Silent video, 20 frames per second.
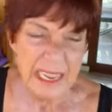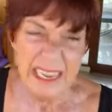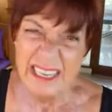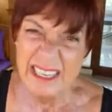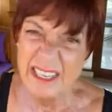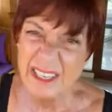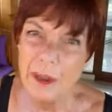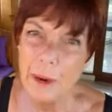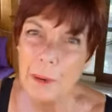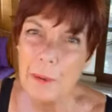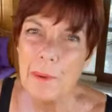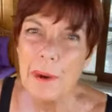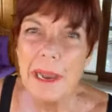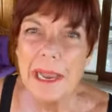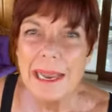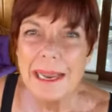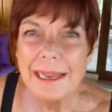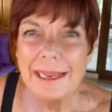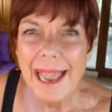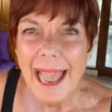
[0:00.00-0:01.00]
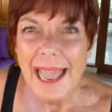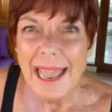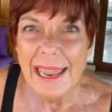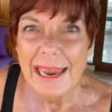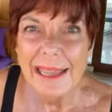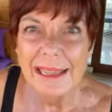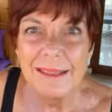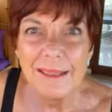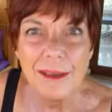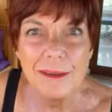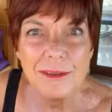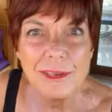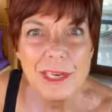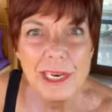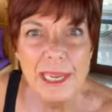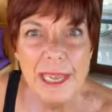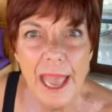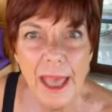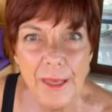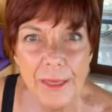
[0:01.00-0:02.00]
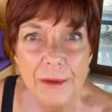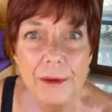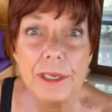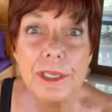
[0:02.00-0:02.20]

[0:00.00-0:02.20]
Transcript: So adding those together,